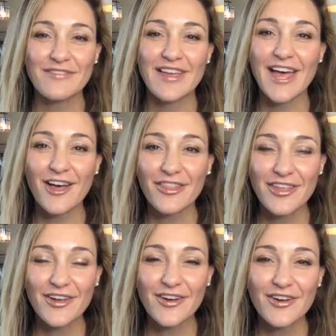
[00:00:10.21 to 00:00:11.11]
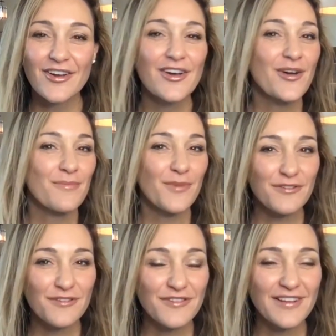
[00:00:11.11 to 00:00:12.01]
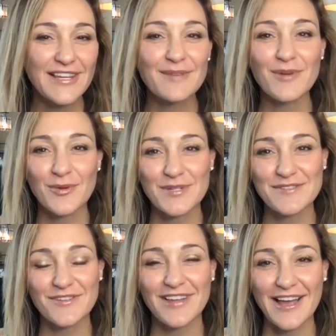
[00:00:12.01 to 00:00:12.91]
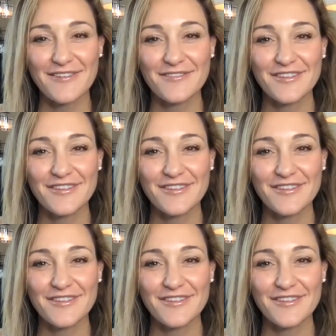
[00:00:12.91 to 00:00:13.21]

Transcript: healthier, more fulfilling, purposeful life.